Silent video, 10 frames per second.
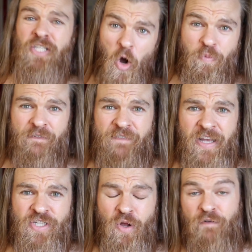so
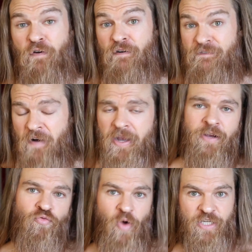professional for a
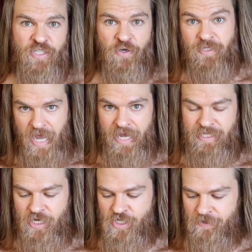fucking registered
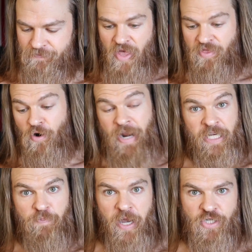dietitian. Then her
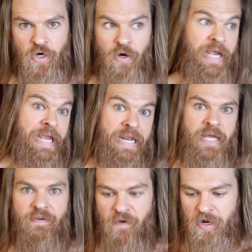next picture,
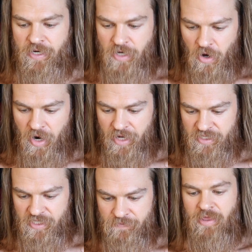eating fucking
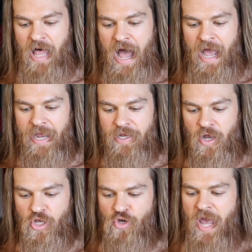donuts. Lie.
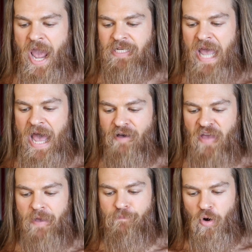You can't have
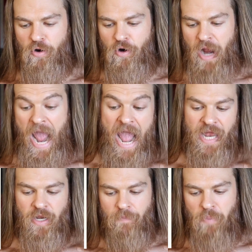a burger
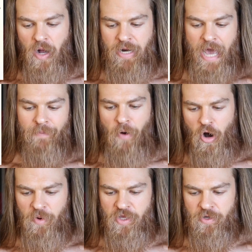and a bun at a
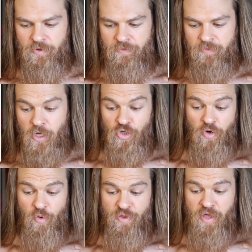barbecue.
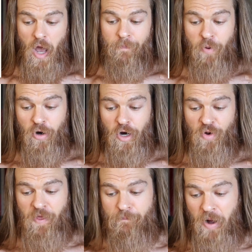Truth, a burger
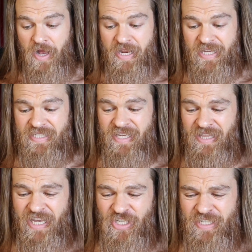with a bun is
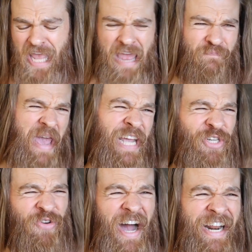delicious and
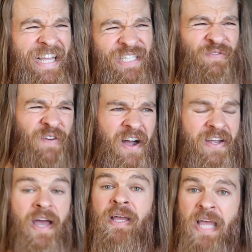patriotic as
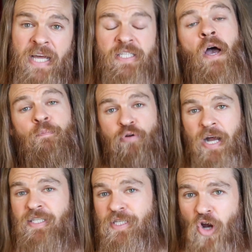fuck. Yes,
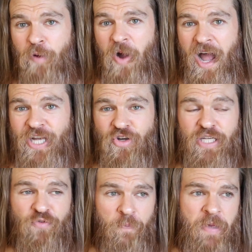processed
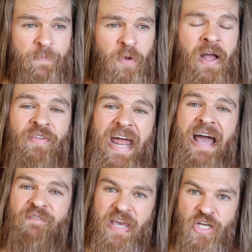carbohydrates for people that
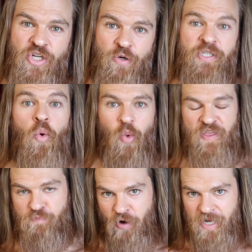have issues
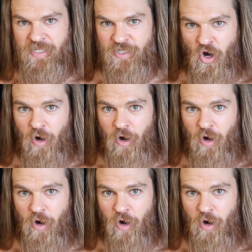with processed